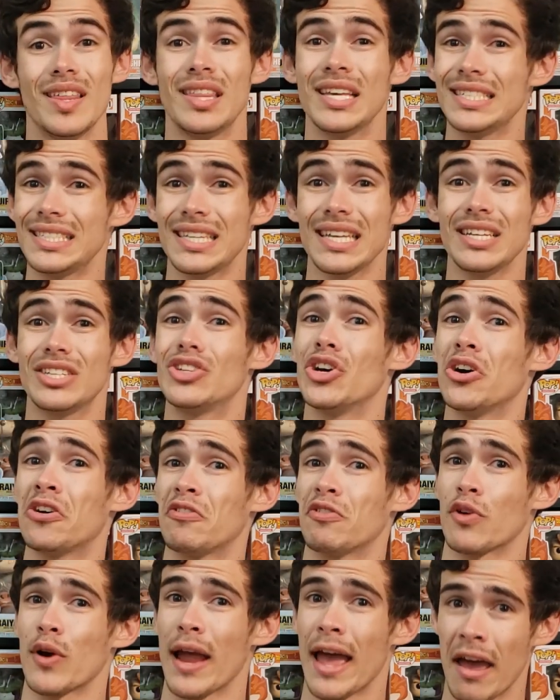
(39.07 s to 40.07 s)
This thing took
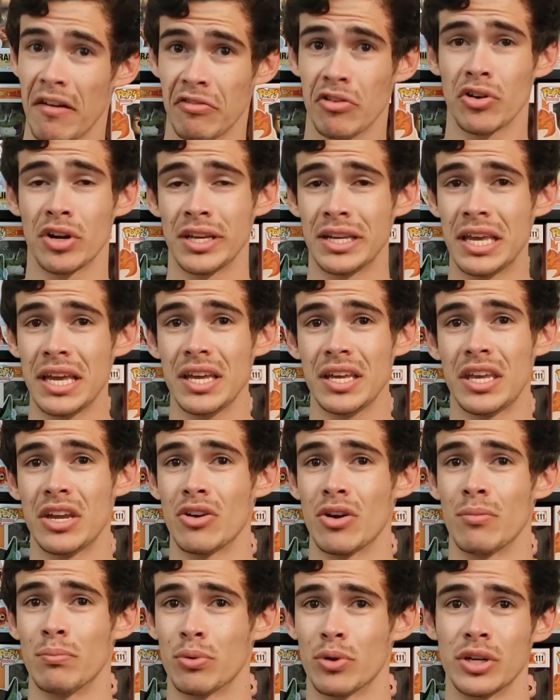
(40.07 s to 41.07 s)
forever to get
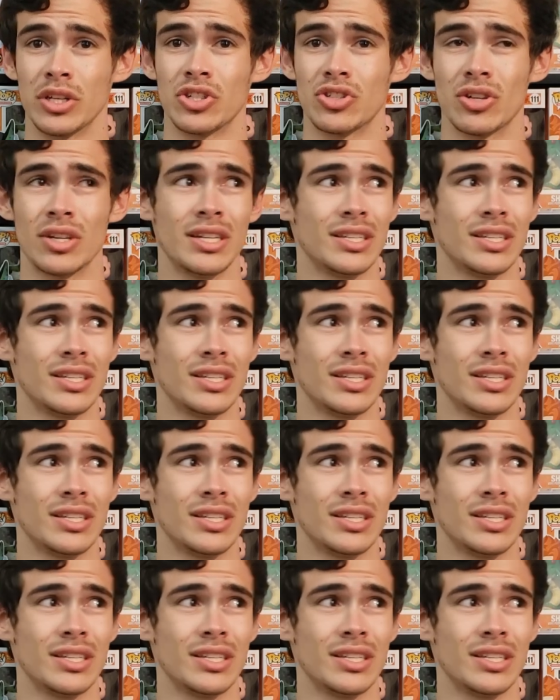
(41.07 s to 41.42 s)
here, I'm pretty sure.